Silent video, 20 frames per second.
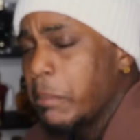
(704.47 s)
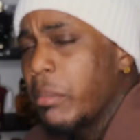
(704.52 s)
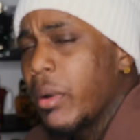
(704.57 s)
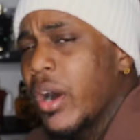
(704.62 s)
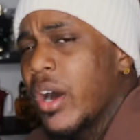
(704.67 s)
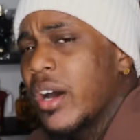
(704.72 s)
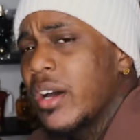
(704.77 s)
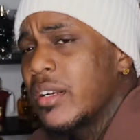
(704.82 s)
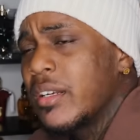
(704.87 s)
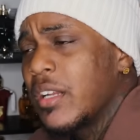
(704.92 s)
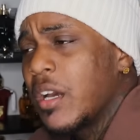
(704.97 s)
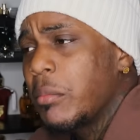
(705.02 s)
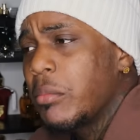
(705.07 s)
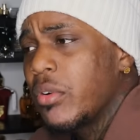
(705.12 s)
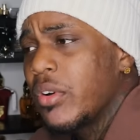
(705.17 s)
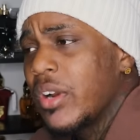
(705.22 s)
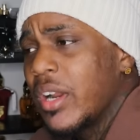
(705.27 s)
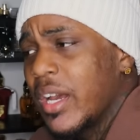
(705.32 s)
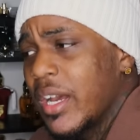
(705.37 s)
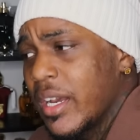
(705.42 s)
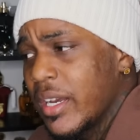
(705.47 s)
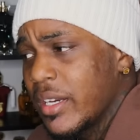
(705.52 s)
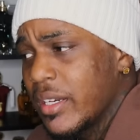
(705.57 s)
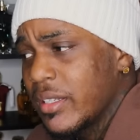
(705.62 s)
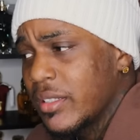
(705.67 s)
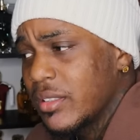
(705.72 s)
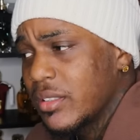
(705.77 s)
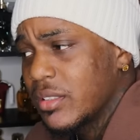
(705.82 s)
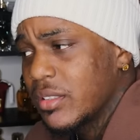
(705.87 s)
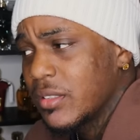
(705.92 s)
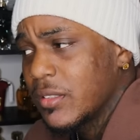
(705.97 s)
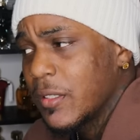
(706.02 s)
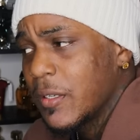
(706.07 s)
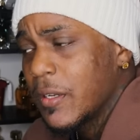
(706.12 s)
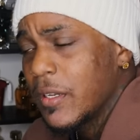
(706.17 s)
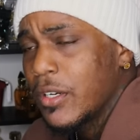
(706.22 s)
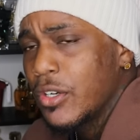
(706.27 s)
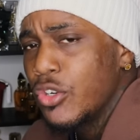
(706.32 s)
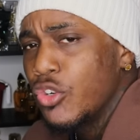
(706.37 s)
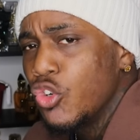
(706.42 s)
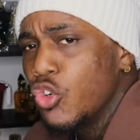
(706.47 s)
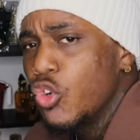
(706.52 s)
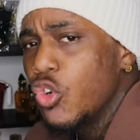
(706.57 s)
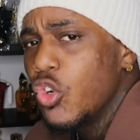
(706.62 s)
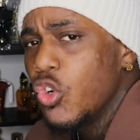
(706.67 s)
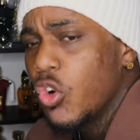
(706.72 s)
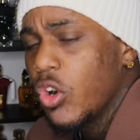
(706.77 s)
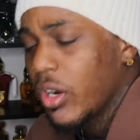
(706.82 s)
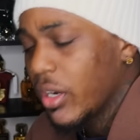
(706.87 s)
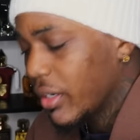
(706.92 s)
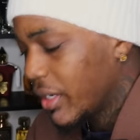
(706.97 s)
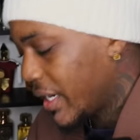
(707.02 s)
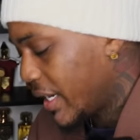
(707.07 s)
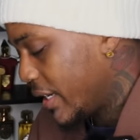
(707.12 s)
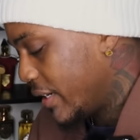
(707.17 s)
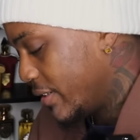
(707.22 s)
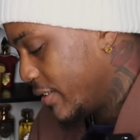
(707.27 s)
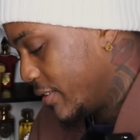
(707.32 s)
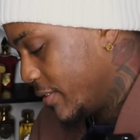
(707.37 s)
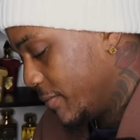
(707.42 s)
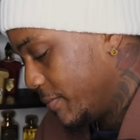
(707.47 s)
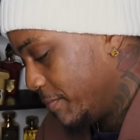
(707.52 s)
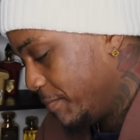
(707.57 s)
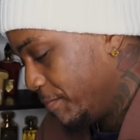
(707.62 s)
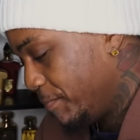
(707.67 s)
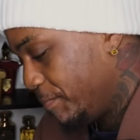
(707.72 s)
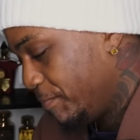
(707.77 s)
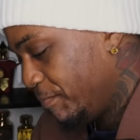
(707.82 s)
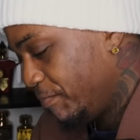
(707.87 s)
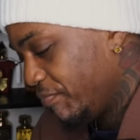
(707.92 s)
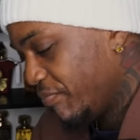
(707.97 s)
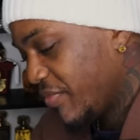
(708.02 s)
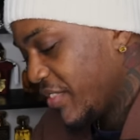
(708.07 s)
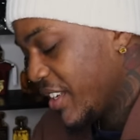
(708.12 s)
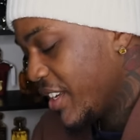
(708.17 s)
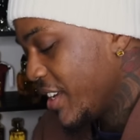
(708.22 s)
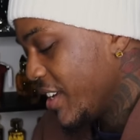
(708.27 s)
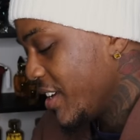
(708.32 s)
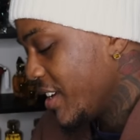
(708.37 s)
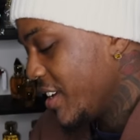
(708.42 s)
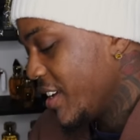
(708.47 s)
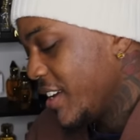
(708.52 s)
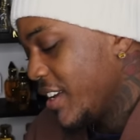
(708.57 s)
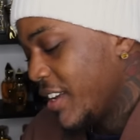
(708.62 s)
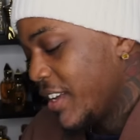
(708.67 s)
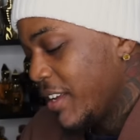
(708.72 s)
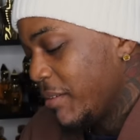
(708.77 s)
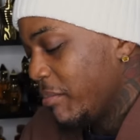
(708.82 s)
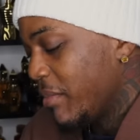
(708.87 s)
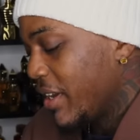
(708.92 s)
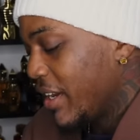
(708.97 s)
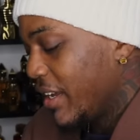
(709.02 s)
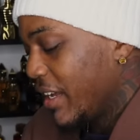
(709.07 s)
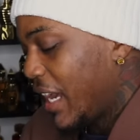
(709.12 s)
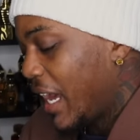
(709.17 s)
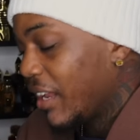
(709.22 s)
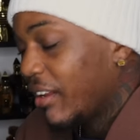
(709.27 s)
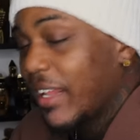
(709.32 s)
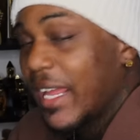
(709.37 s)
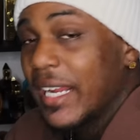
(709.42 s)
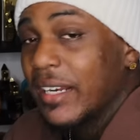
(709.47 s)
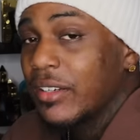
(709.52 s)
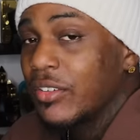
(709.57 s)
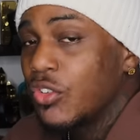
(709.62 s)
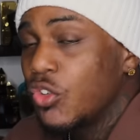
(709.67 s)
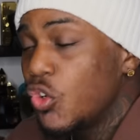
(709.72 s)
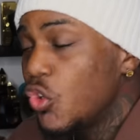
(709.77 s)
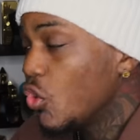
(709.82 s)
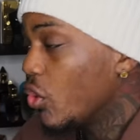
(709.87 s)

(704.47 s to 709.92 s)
Bond Number 9's New York Nights. Man, I like New